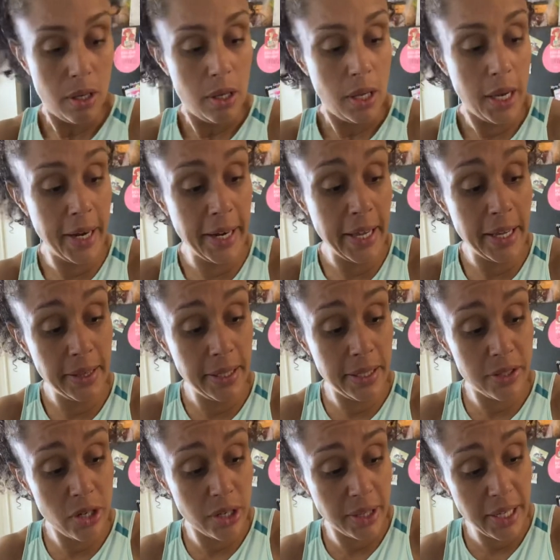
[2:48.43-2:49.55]
And again, these
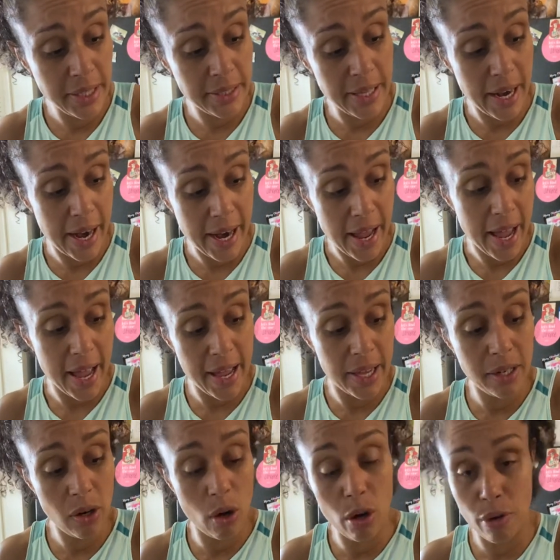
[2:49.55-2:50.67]
are things that I had
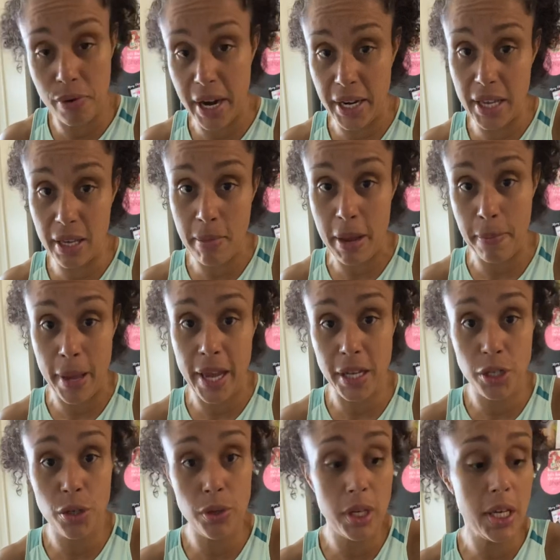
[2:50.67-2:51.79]
already in my
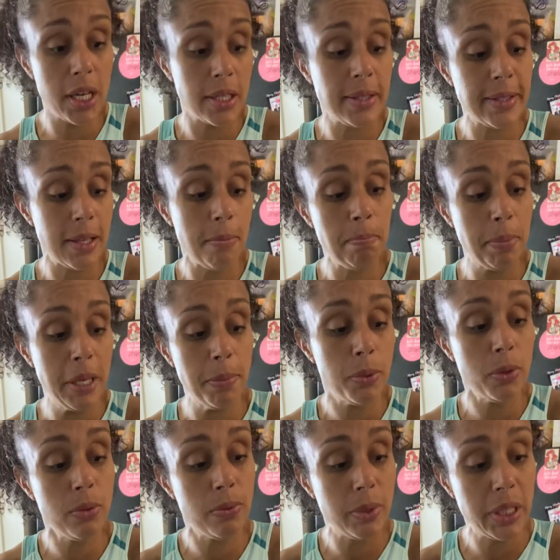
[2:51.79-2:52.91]
pantry, and some
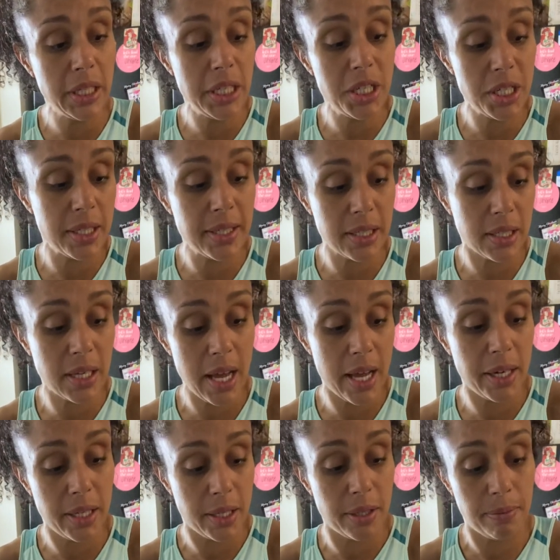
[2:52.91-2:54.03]
people really just kind
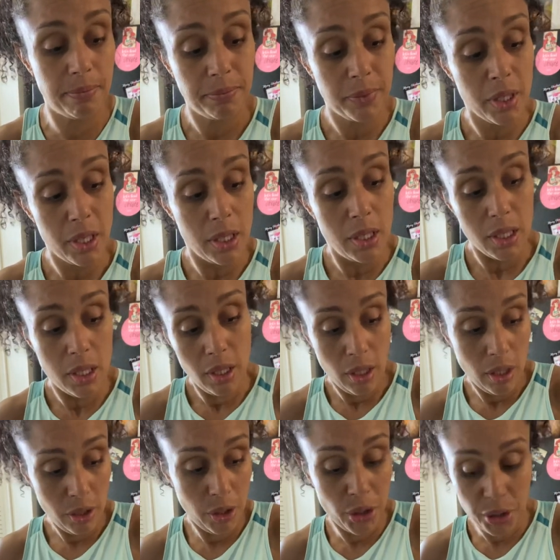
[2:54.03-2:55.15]
of,
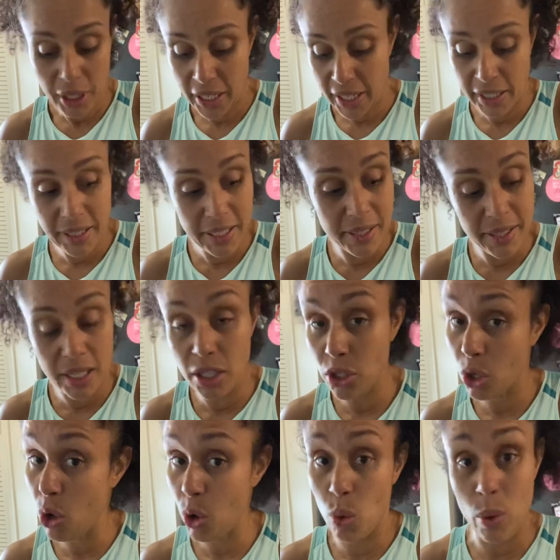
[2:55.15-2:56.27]
you know, they let these things
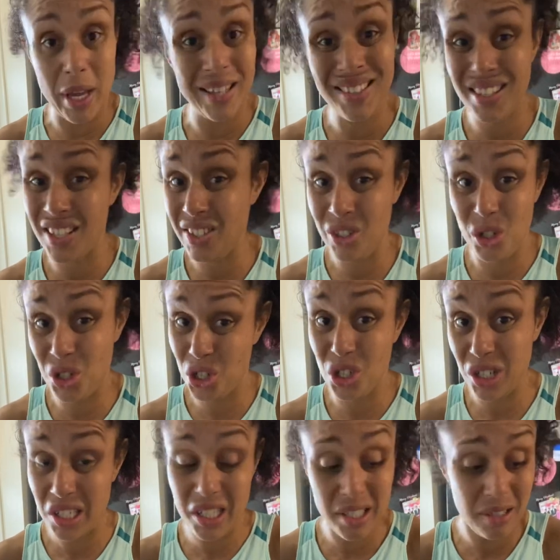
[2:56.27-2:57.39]
go to waste, and you
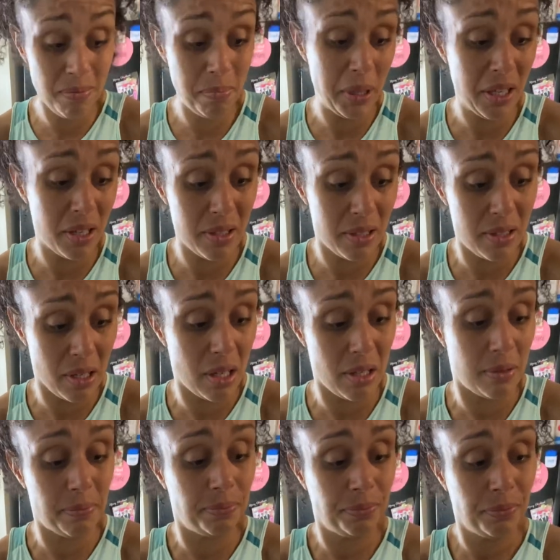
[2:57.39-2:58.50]
shouldn't, because
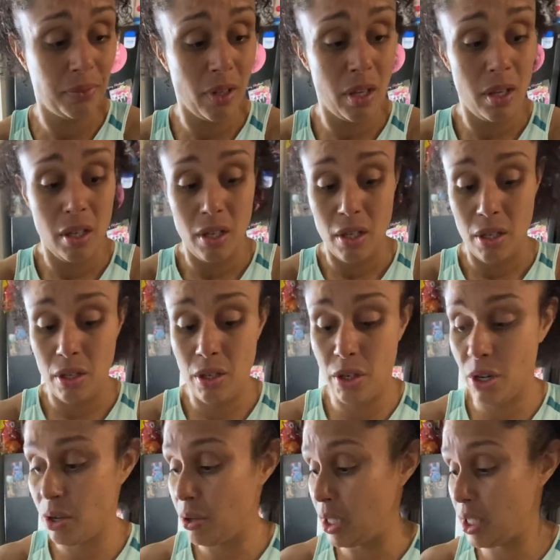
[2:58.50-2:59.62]
you
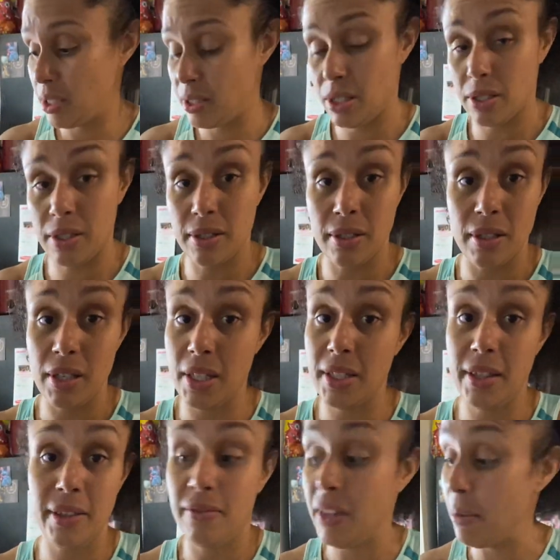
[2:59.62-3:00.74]
know, it's just,
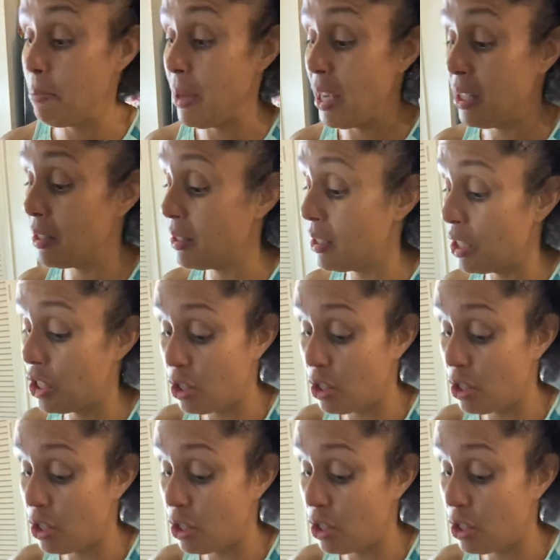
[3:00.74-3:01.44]
they make such